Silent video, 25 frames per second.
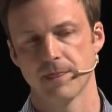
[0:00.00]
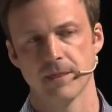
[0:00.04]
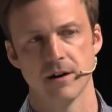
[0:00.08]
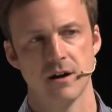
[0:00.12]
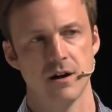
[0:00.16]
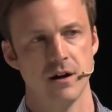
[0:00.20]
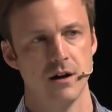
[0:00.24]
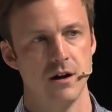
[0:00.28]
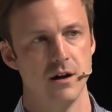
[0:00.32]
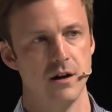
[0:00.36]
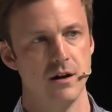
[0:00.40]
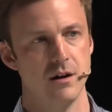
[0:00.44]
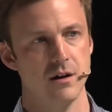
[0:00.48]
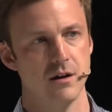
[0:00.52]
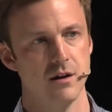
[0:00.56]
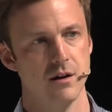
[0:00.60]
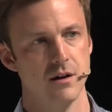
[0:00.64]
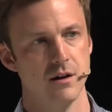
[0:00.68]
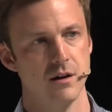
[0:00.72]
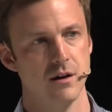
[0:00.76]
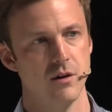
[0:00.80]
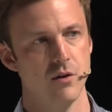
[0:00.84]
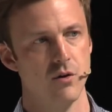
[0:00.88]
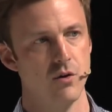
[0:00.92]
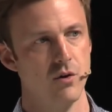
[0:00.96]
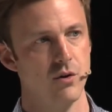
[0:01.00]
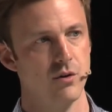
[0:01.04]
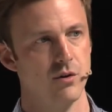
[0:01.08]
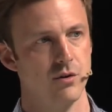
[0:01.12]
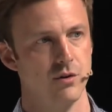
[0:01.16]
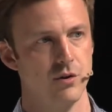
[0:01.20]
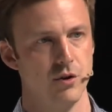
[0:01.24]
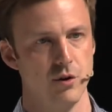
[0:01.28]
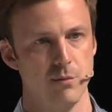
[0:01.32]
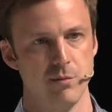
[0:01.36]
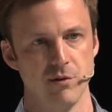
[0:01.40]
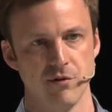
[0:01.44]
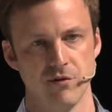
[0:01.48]
on a whole
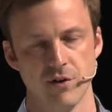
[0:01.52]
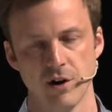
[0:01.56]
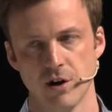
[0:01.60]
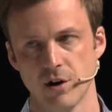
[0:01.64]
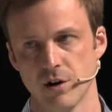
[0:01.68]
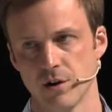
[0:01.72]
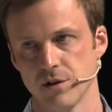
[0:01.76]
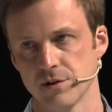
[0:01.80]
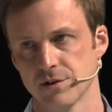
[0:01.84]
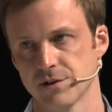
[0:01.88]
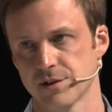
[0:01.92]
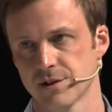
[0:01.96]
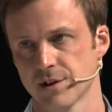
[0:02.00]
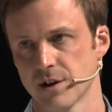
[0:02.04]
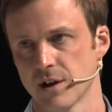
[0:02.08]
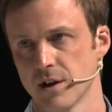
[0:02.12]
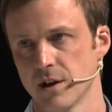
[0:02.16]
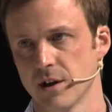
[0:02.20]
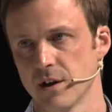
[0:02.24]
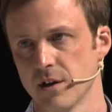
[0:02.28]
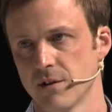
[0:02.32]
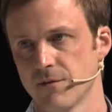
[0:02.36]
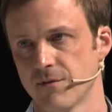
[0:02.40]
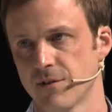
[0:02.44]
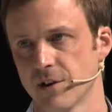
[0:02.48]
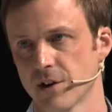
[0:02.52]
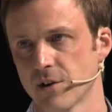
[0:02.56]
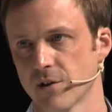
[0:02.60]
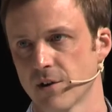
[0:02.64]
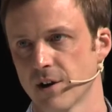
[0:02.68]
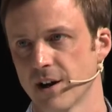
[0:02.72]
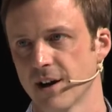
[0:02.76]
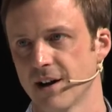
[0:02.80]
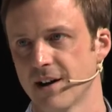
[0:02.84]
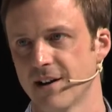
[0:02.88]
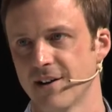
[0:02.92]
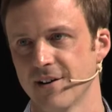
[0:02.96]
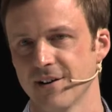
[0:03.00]
group of hosts,
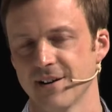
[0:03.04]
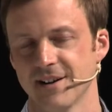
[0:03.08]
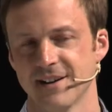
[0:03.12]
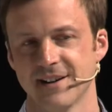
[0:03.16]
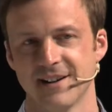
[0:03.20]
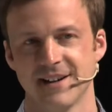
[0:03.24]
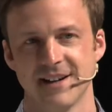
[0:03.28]
figuring out